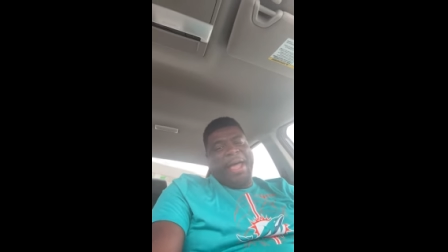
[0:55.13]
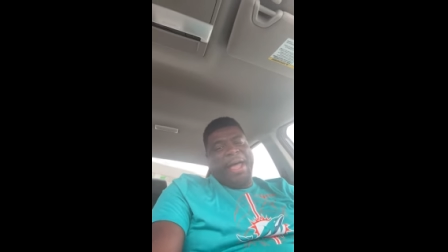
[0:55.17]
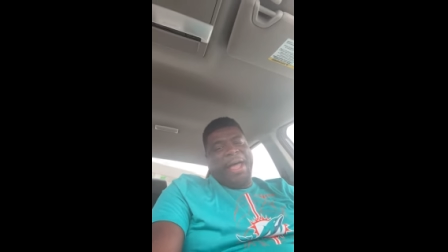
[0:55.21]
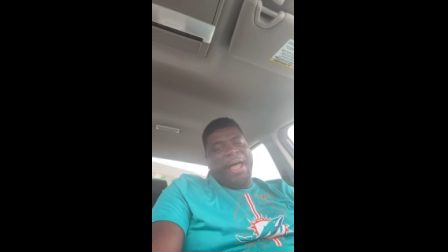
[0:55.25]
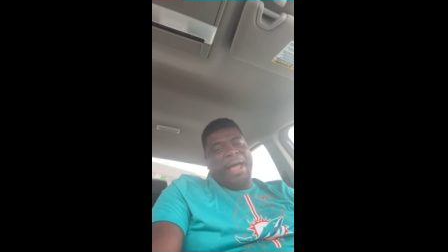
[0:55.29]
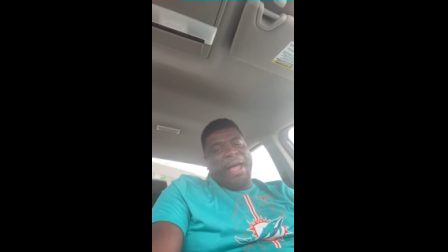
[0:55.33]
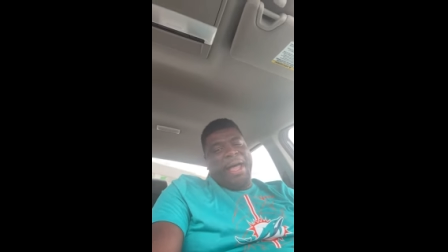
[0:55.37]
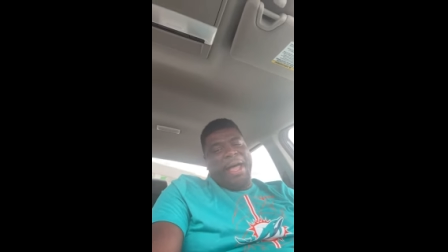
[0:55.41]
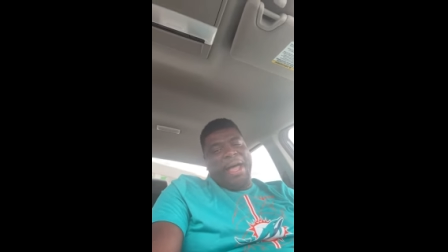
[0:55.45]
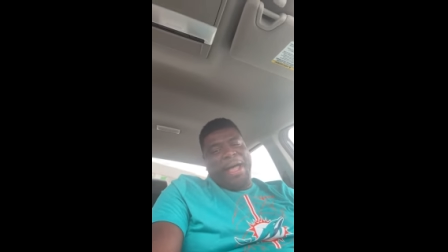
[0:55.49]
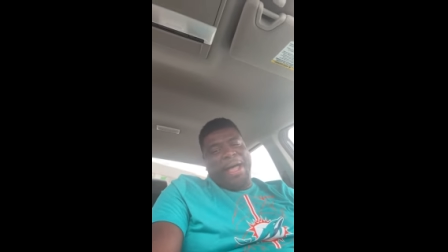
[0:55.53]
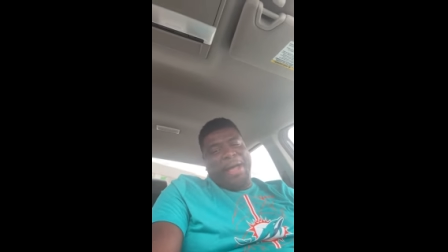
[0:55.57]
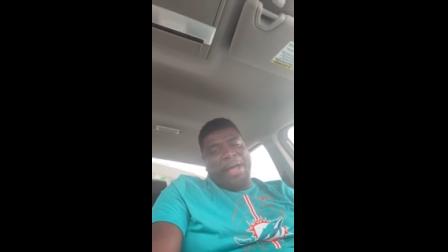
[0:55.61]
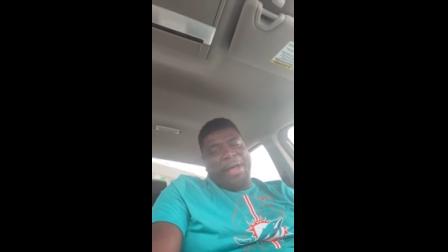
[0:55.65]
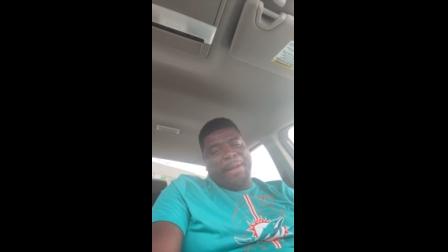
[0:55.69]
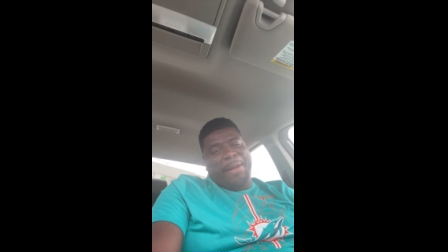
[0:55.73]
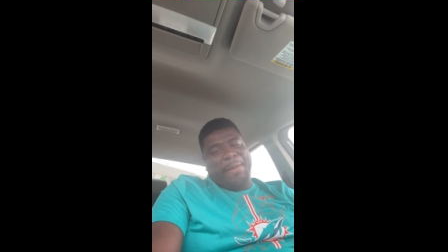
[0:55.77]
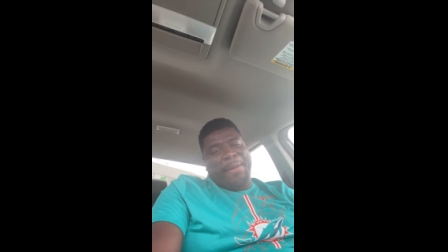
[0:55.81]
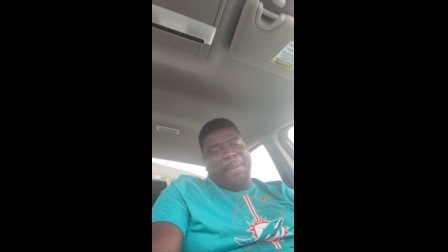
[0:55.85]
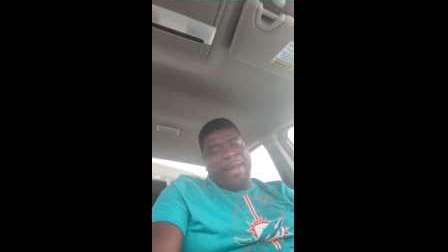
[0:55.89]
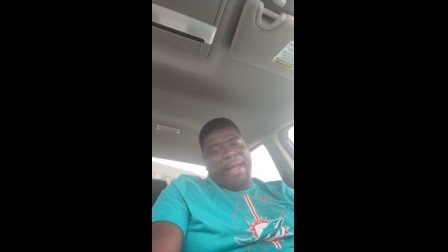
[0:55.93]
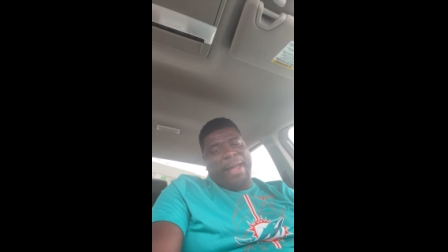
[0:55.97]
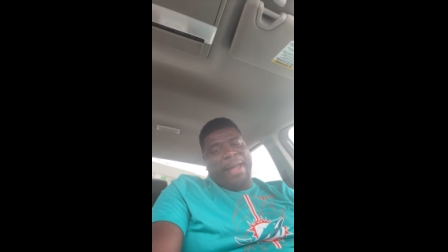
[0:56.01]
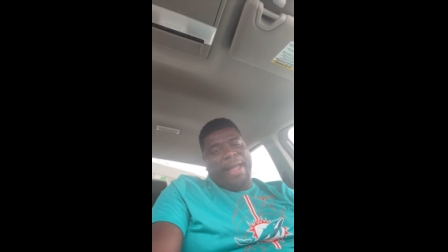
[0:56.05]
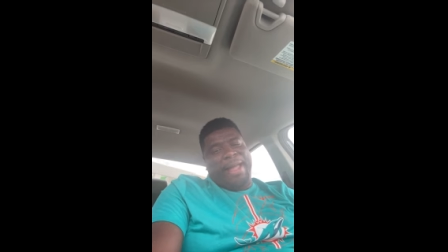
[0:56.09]
Oh,
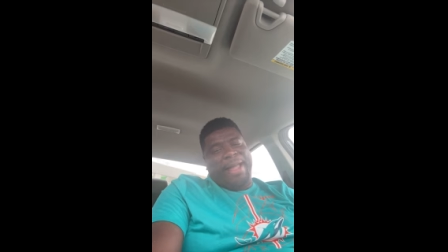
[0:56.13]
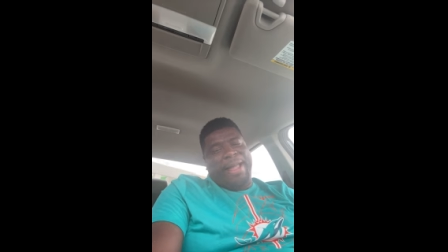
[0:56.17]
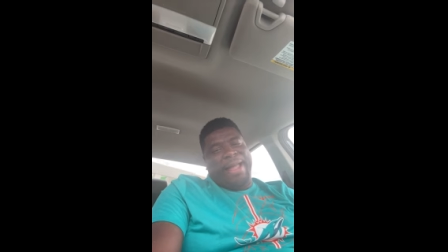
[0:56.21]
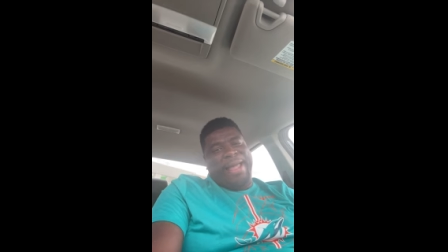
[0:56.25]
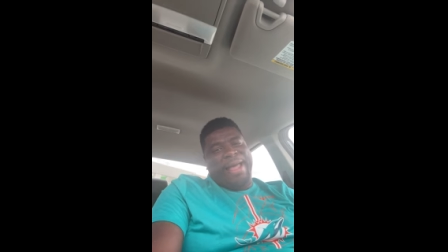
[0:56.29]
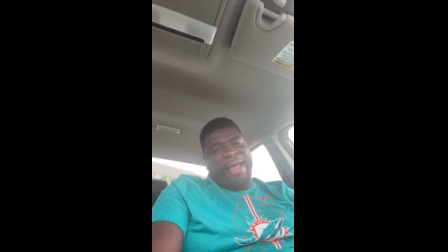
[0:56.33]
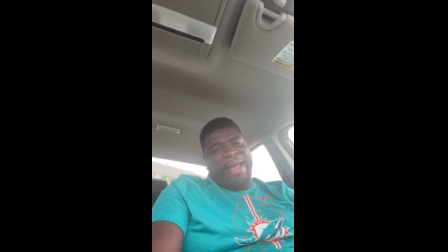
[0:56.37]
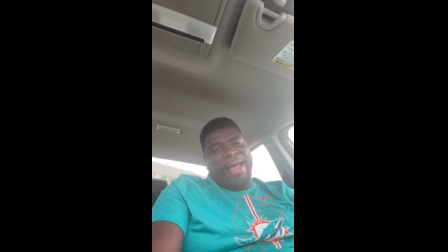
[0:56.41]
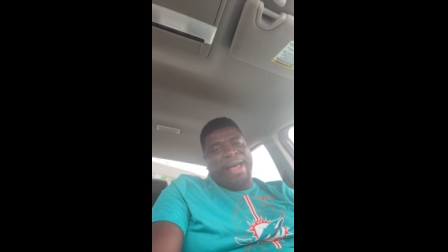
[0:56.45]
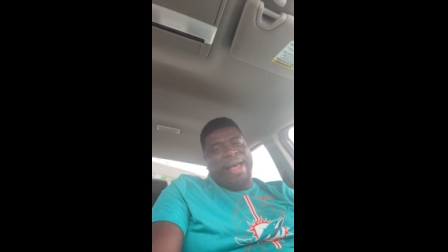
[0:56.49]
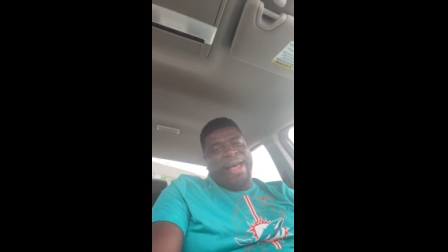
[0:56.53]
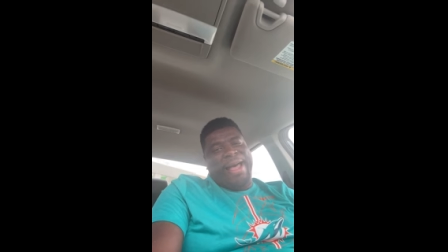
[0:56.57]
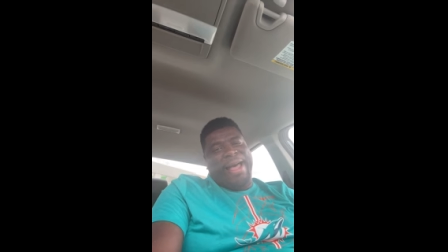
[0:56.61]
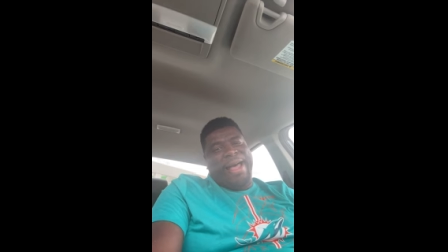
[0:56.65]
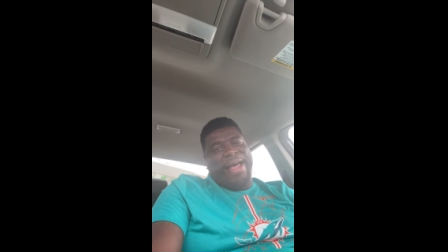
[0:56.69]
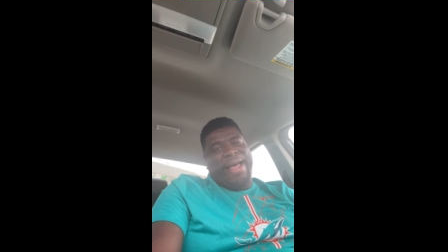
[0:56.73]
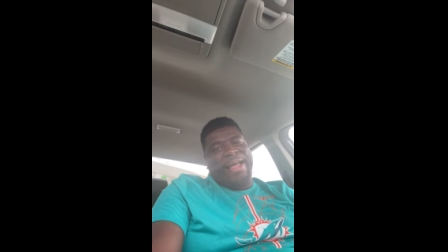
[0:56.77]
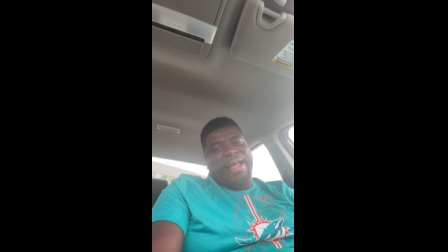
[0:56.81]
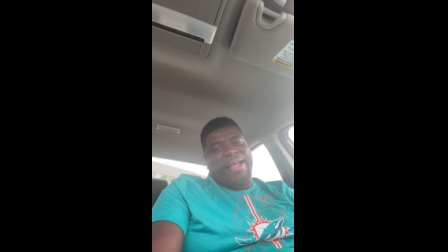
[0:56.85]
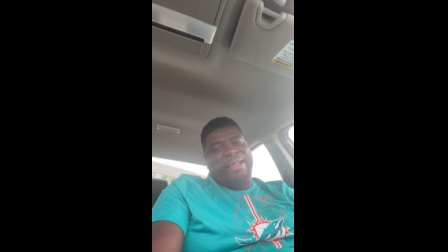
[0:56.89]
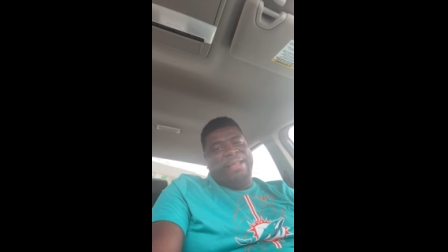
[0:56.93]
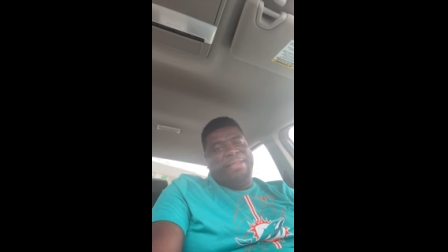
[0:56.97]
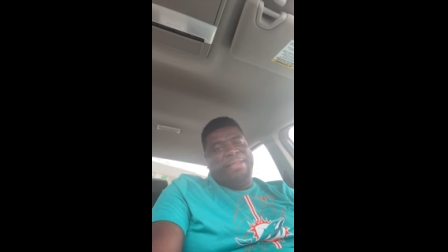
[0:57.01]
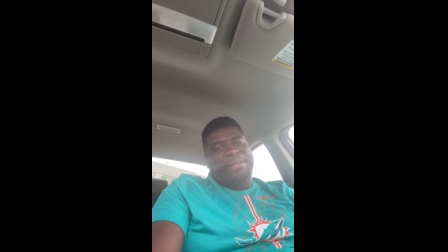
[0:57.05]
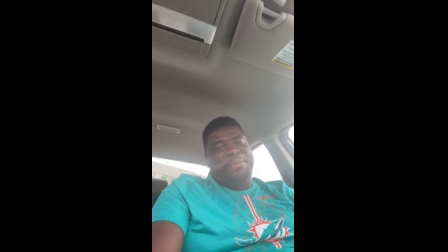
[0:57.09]
my
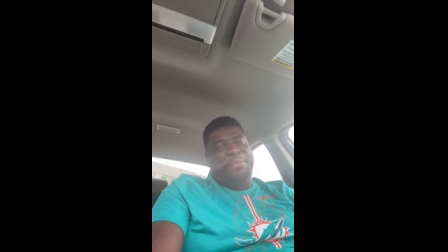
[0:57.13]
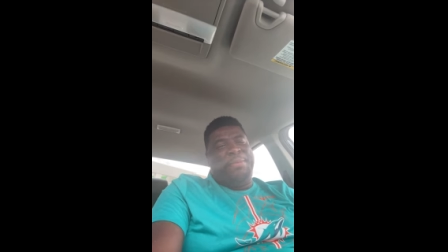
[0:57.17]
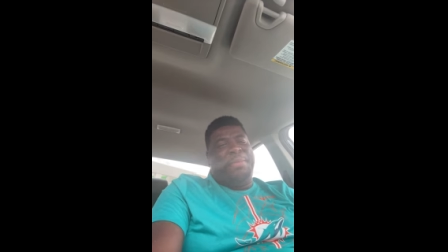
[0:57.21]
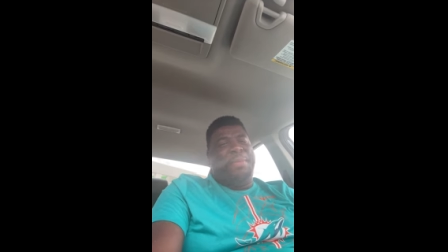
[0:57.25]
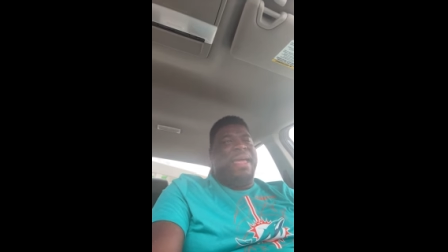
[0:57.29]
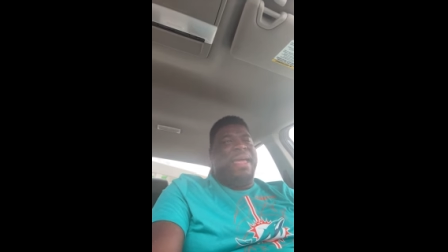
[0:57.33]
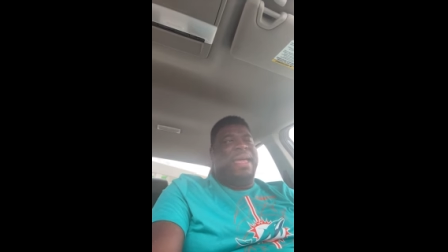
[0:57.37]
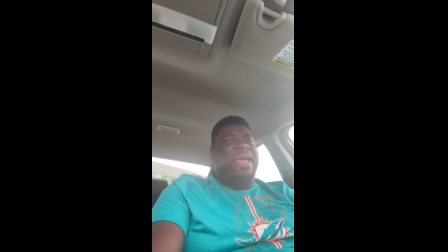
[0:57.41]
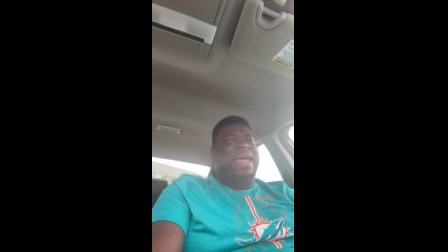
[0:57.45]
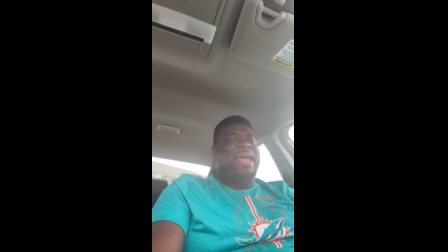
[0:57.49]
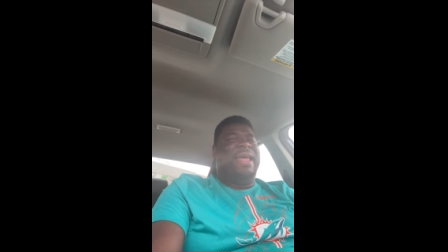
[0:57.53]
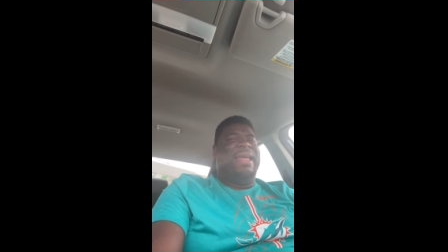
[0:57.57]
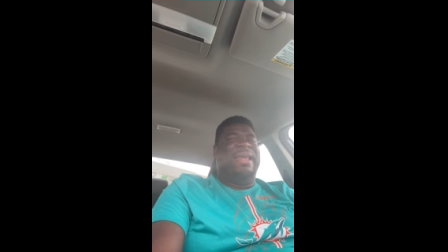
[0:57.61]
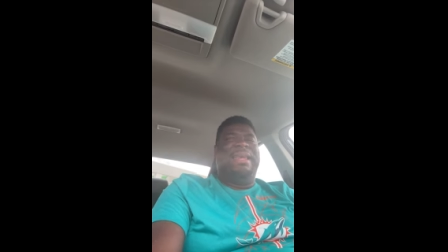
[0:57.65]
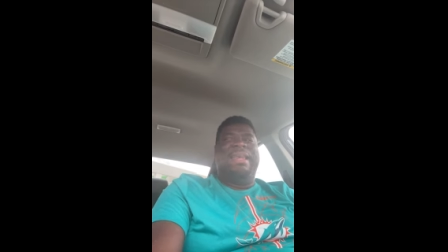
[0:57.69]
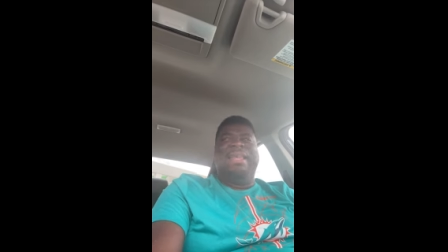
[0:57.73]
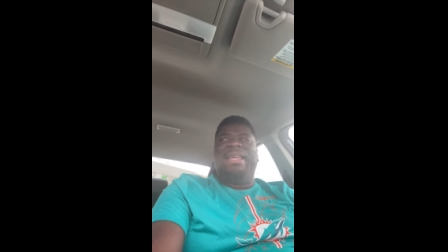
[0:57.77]
gosh, man.